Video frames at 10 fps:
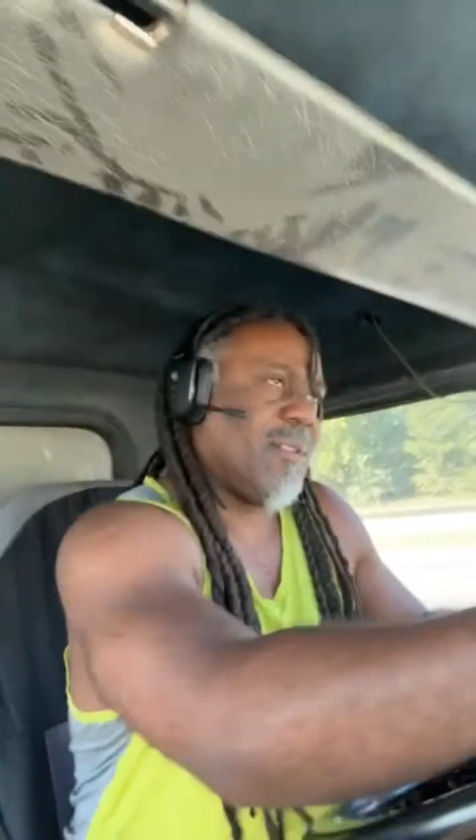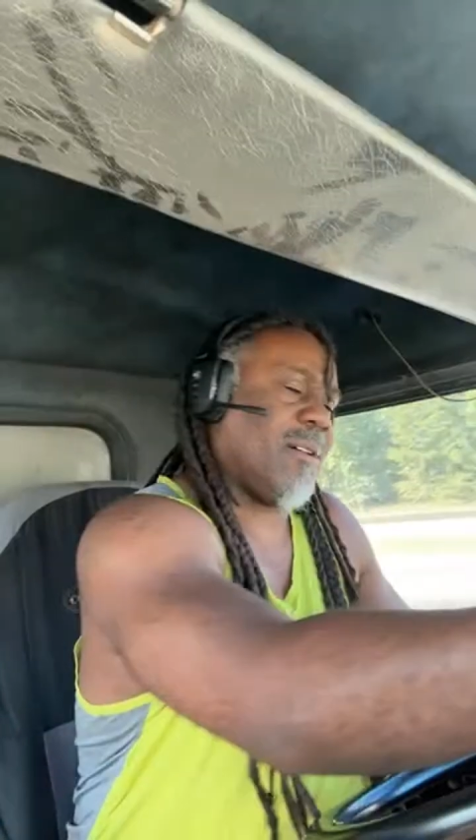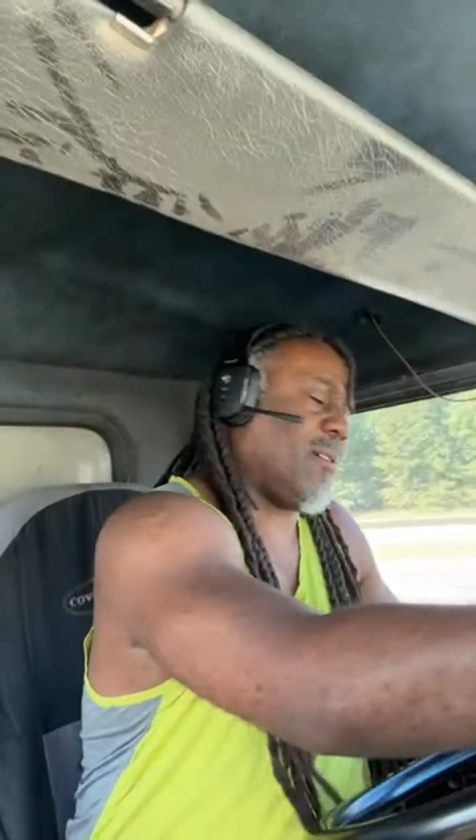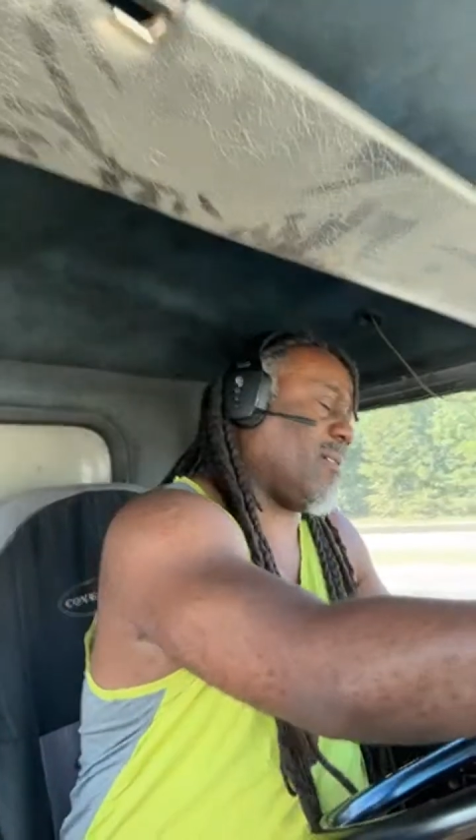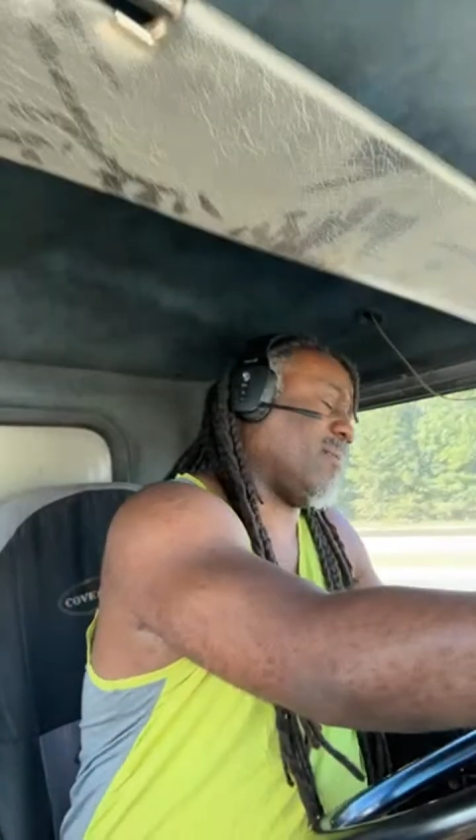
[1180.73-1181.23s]

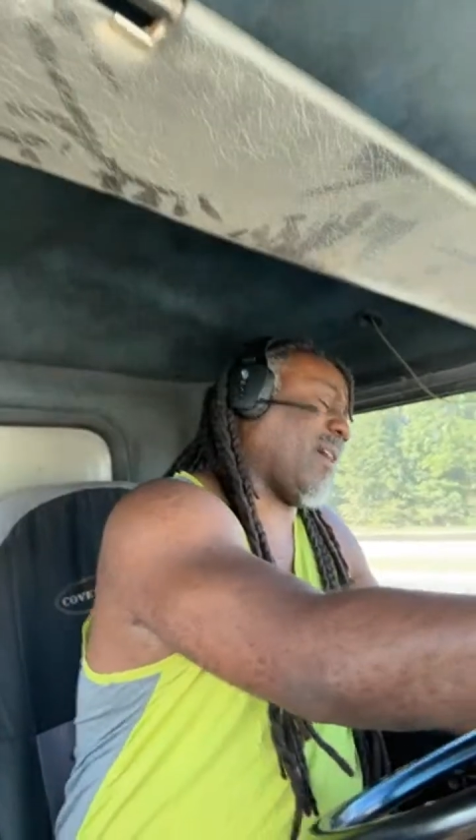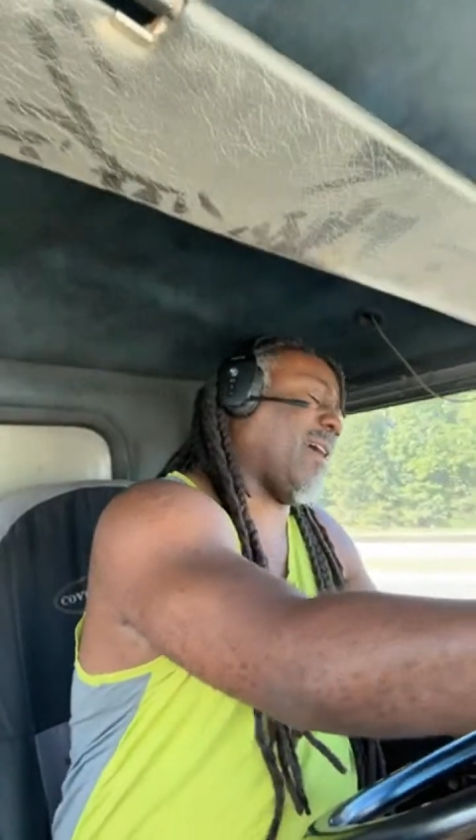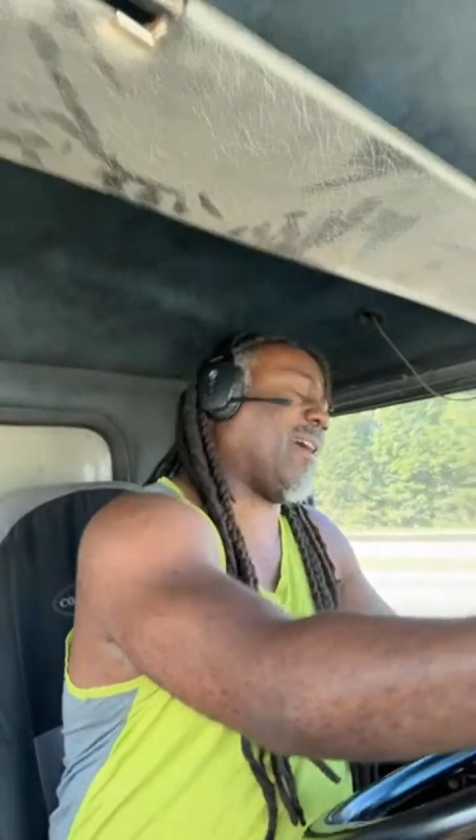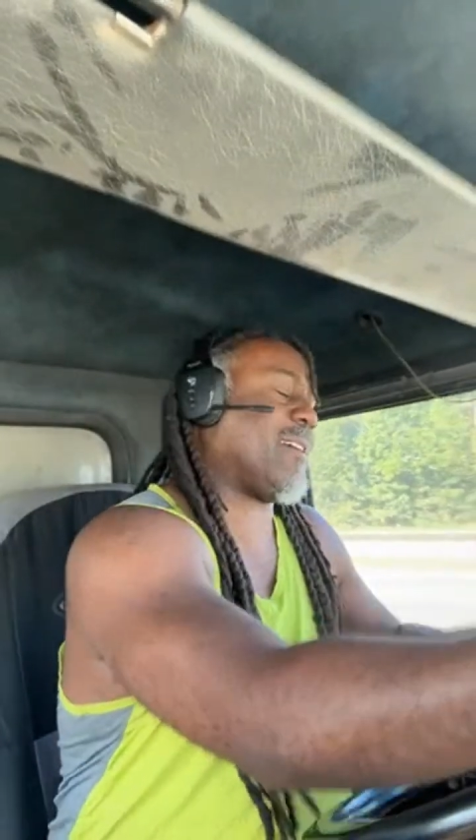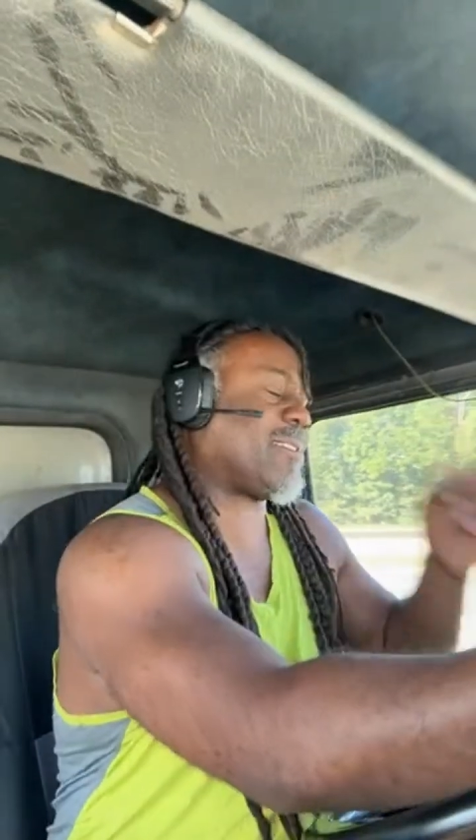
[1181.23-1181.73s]
Oh
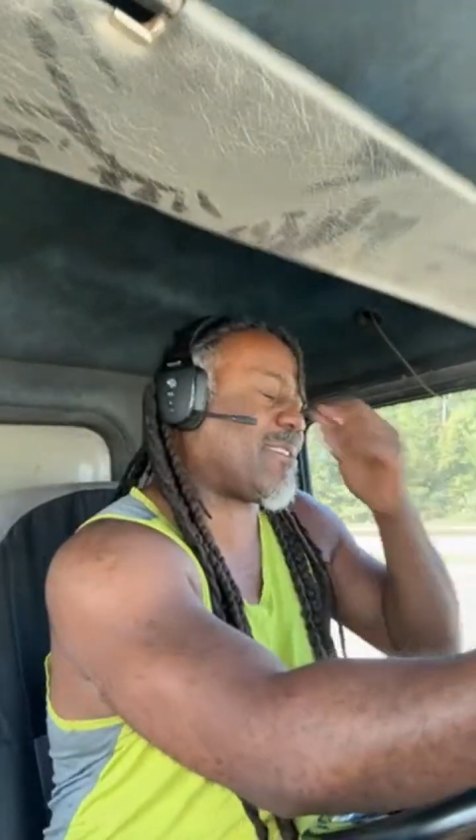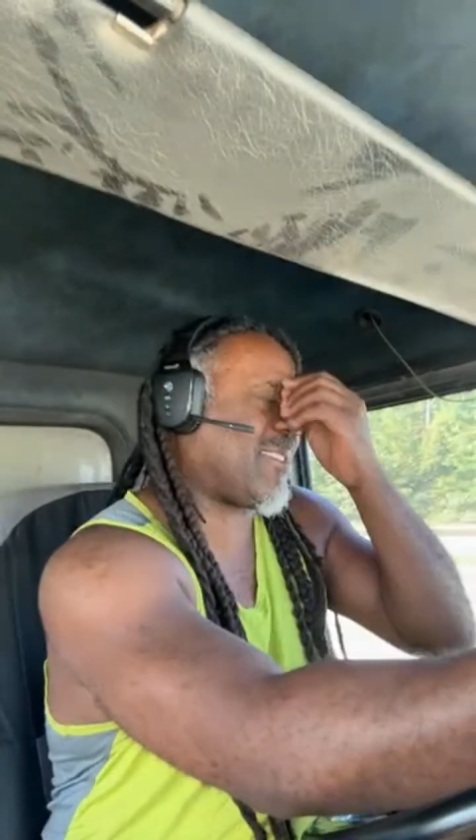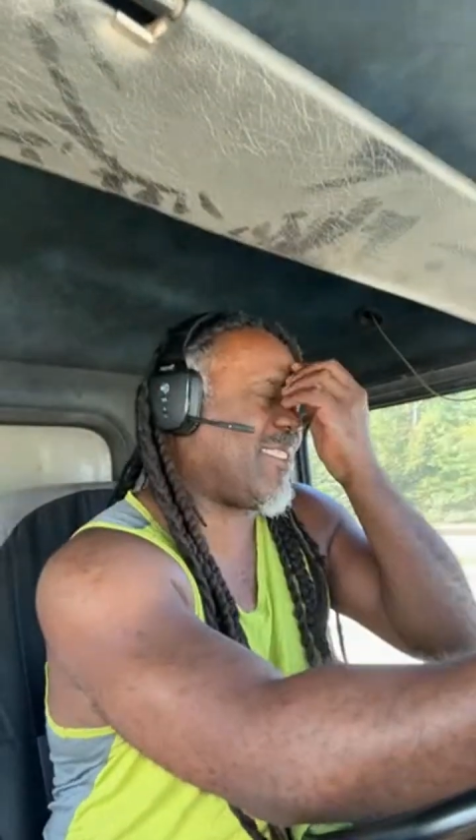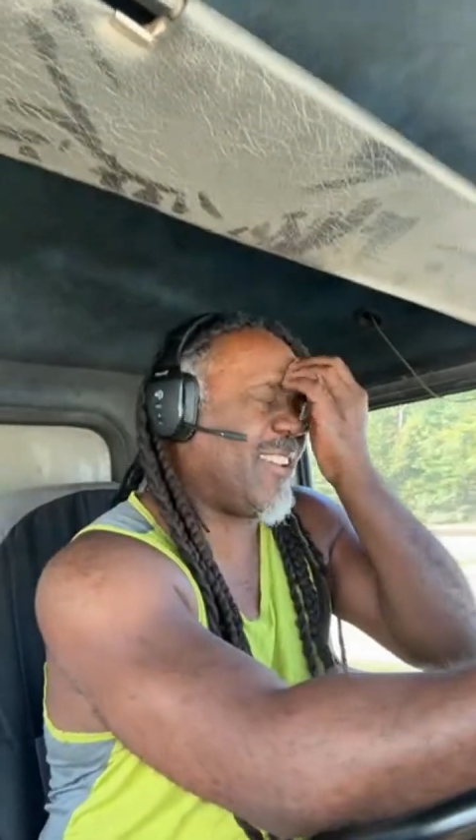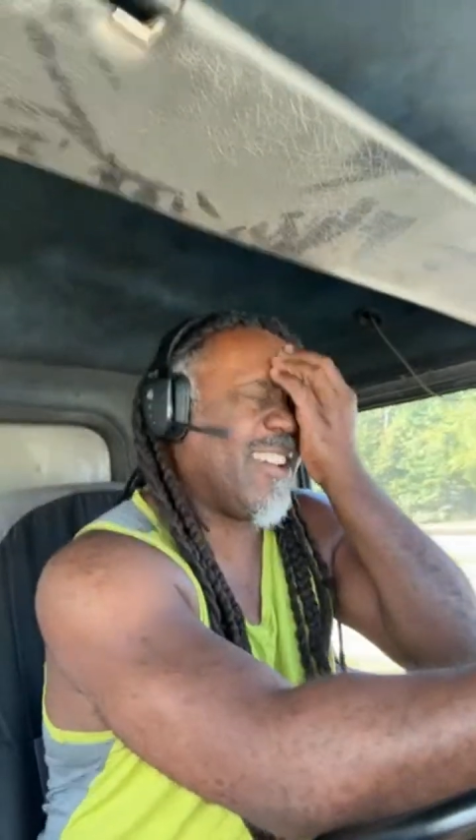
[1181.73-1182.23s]
gosh.
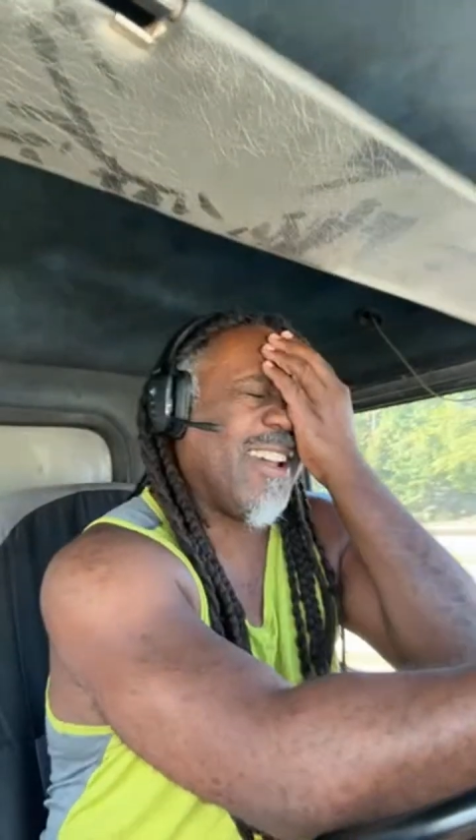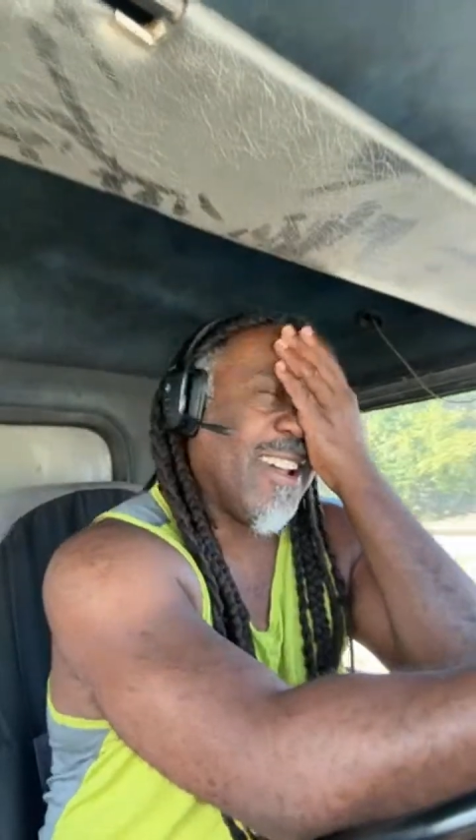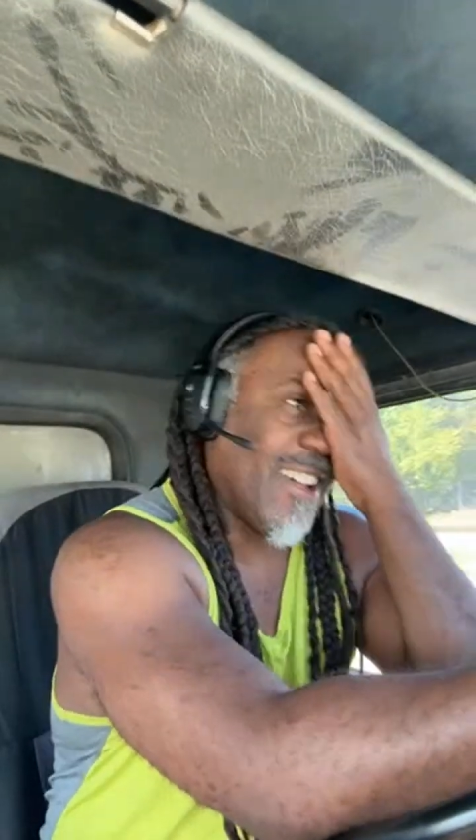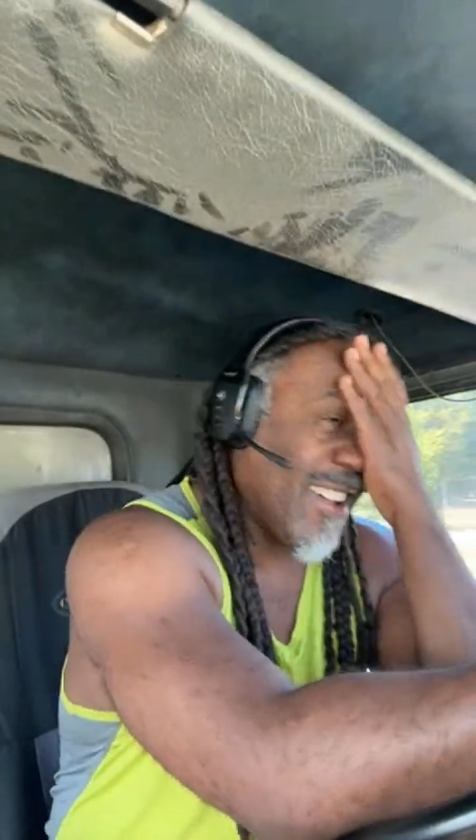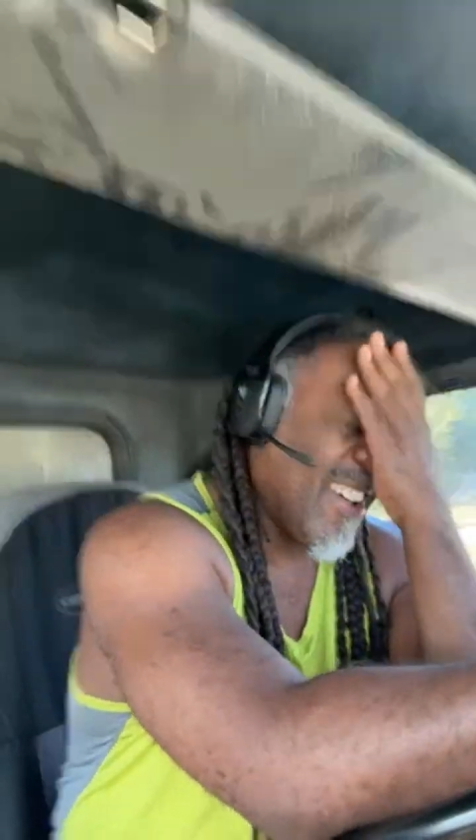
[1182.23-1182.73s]

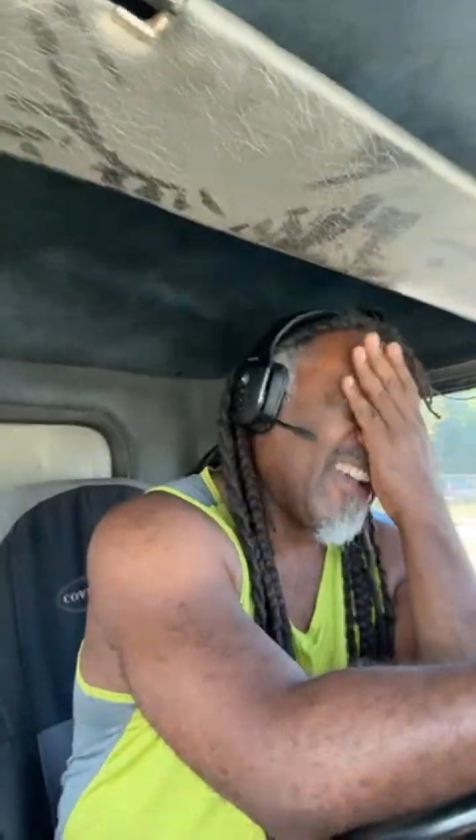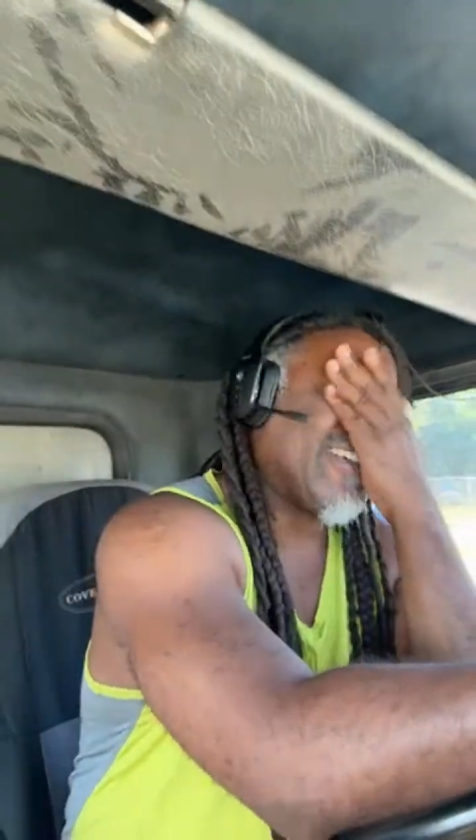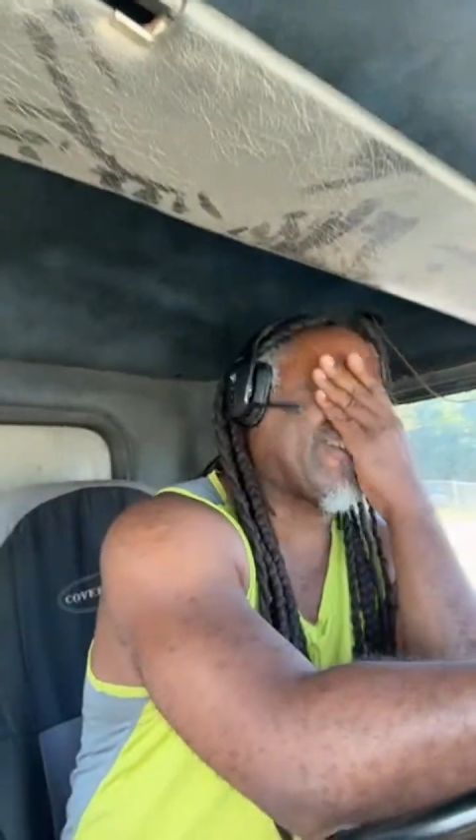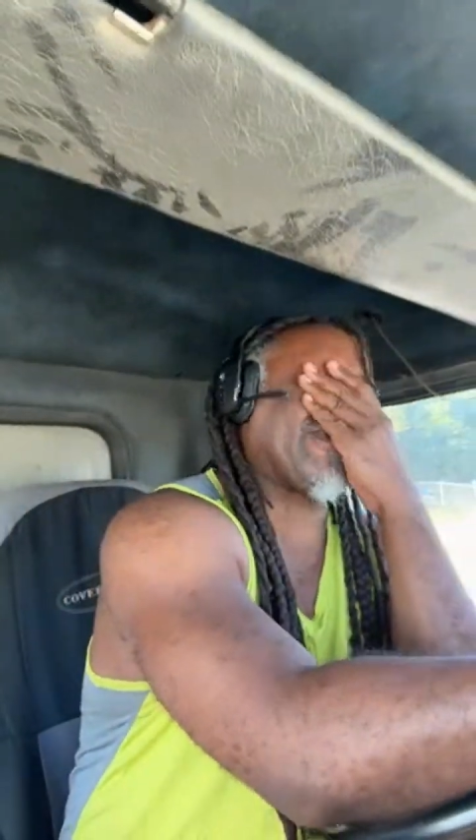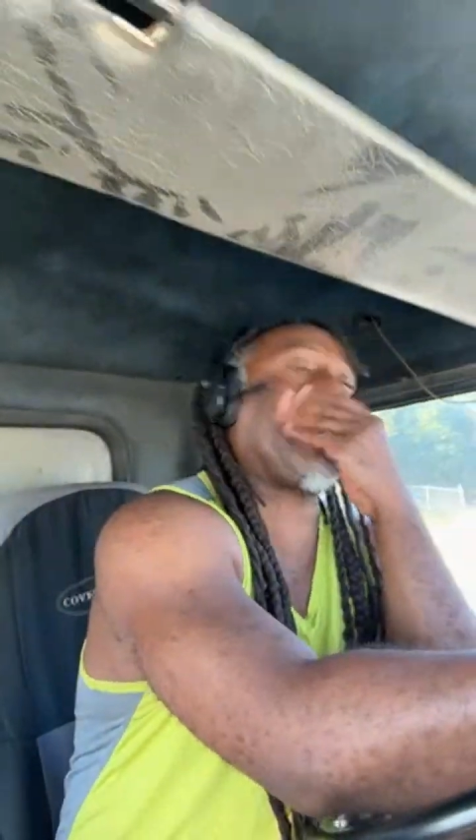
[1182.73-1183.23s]

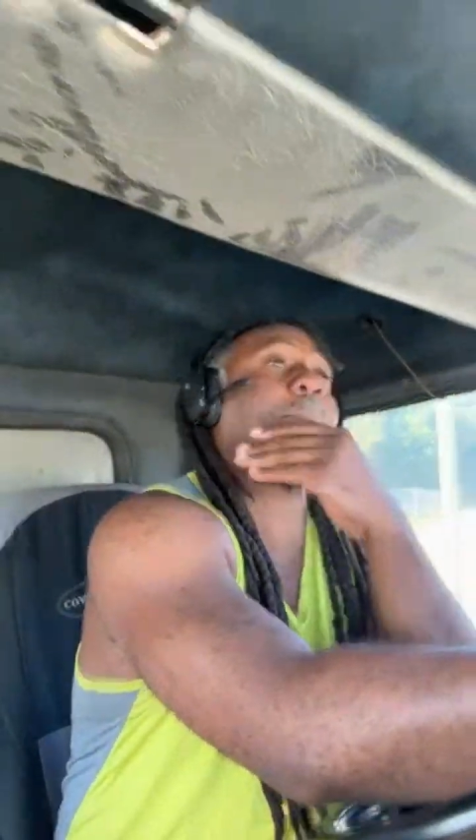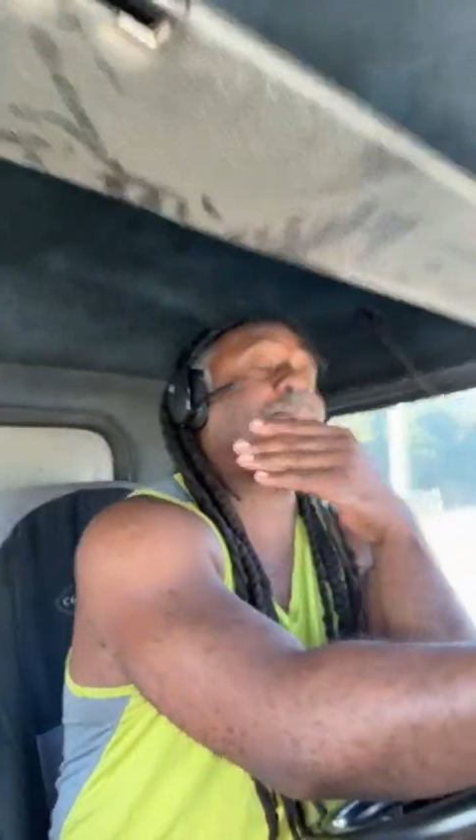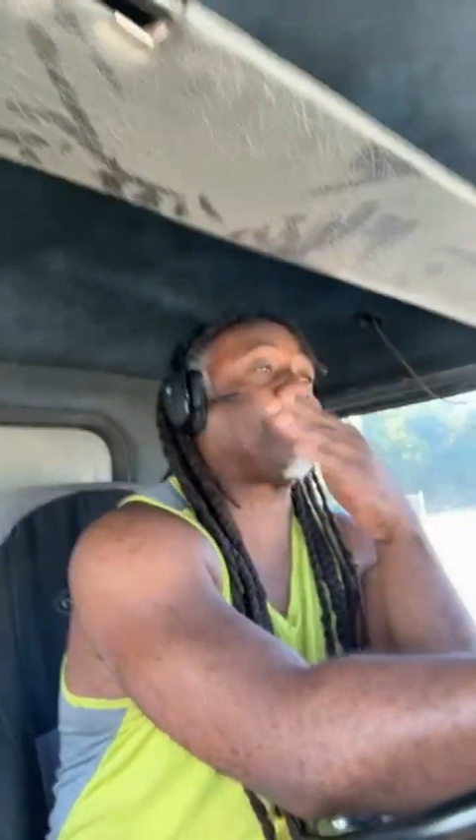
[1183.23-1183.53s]
See,